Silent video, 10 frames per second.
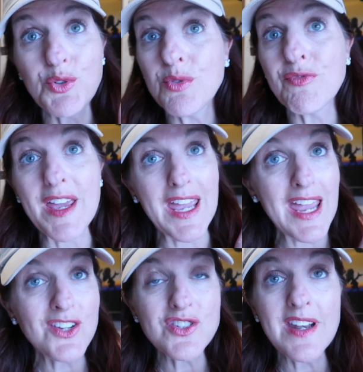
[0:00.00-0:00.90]
You
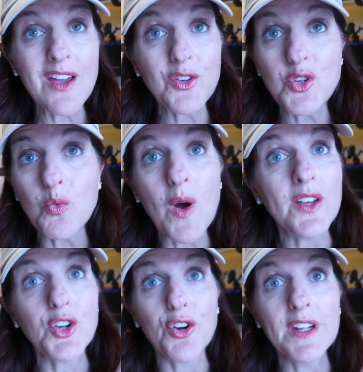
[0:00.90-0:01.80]
vacation how you
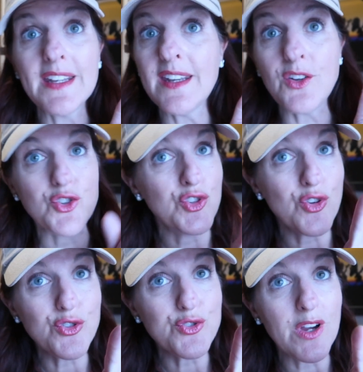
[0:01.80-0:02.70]
want, darn it. It is
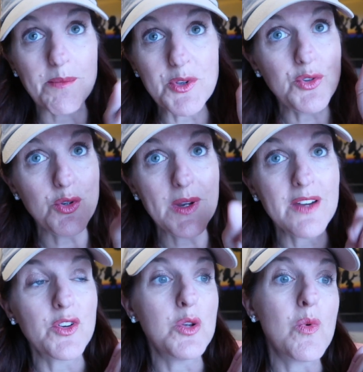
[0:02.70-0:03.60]
your trip. You do
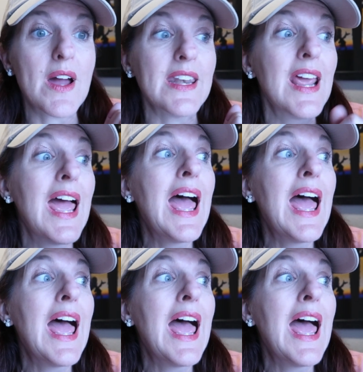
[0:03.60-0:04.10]
whatever you want.